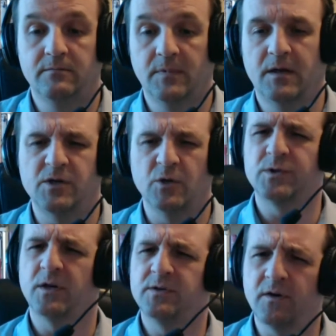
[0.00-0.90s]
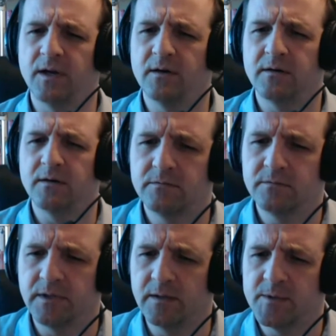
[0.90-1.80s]
It's an auto target,
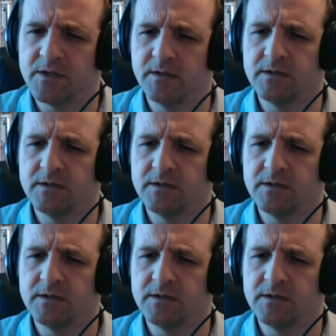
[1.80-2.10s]
Liam, isn't it?